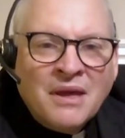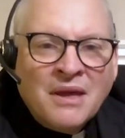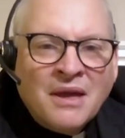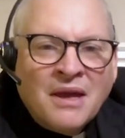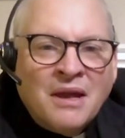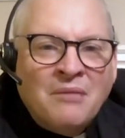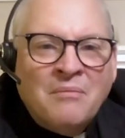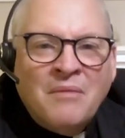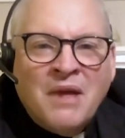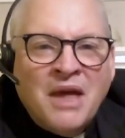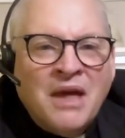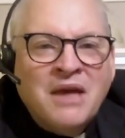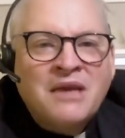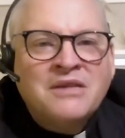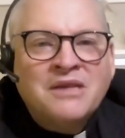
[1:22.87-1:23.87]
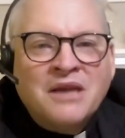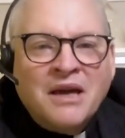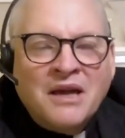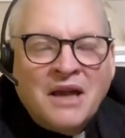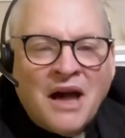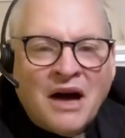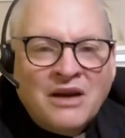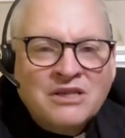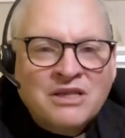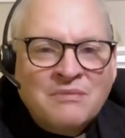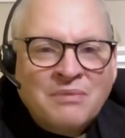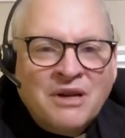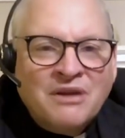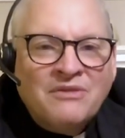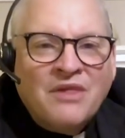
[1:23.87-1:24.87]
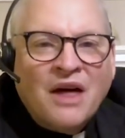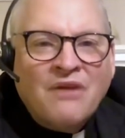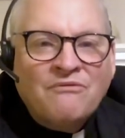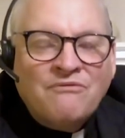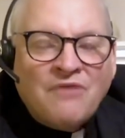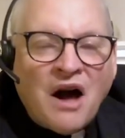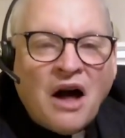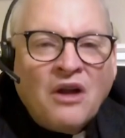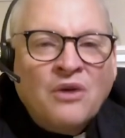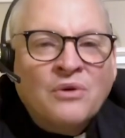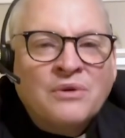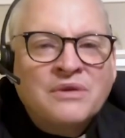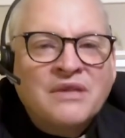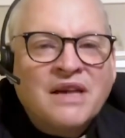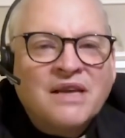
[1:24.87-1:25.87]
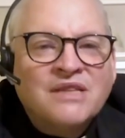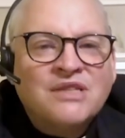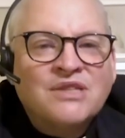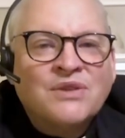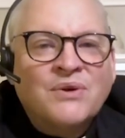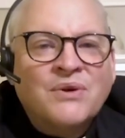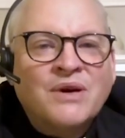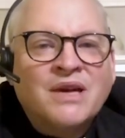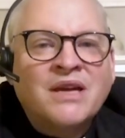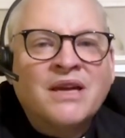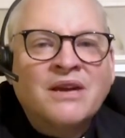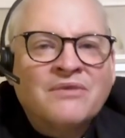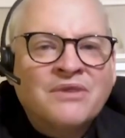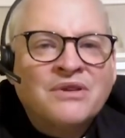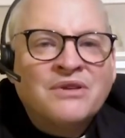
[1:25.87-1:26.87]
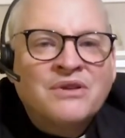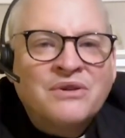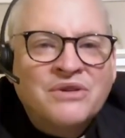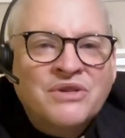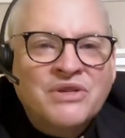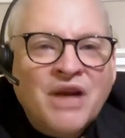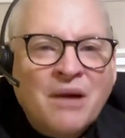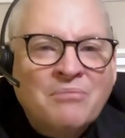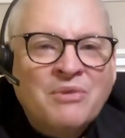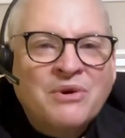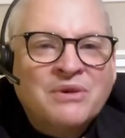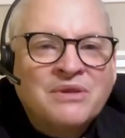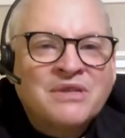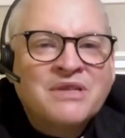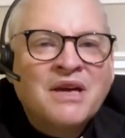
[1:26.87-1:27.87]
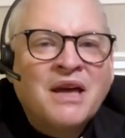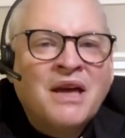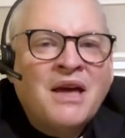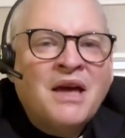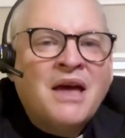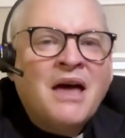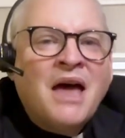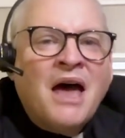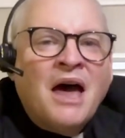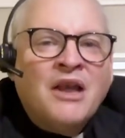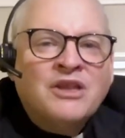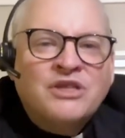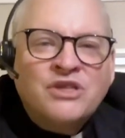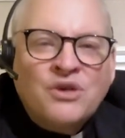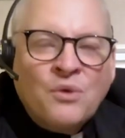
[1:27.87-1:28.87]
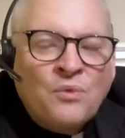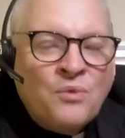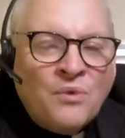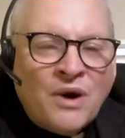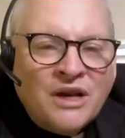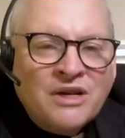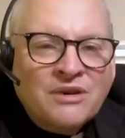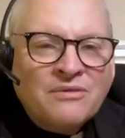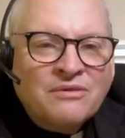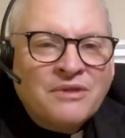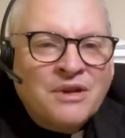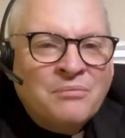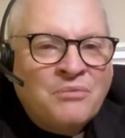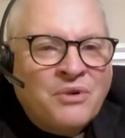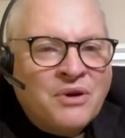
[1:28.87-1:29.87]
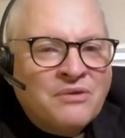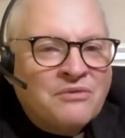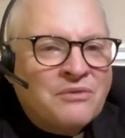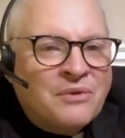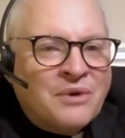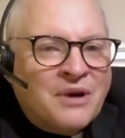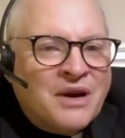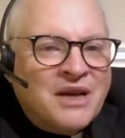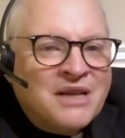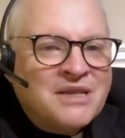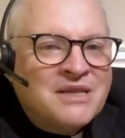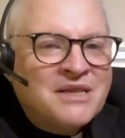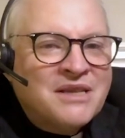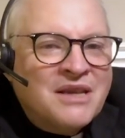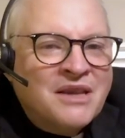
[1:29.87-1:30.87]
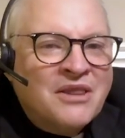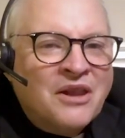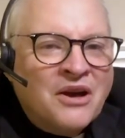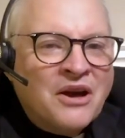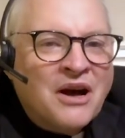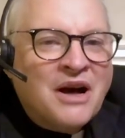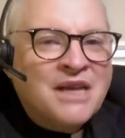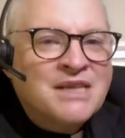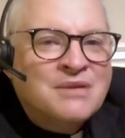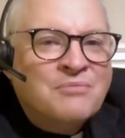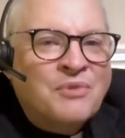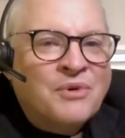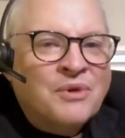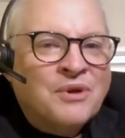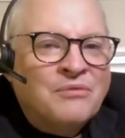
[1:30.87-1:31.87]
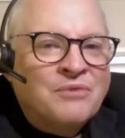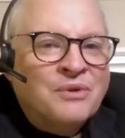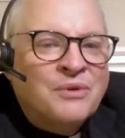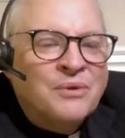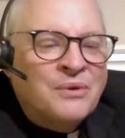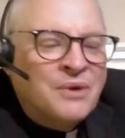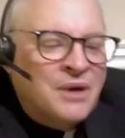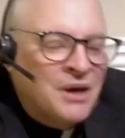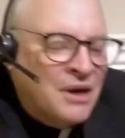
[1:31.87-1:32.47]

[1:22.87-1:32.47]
an amazing announcement that follows that story, given to shepherds, and so wonderfully put for us in the Gospel of Luke.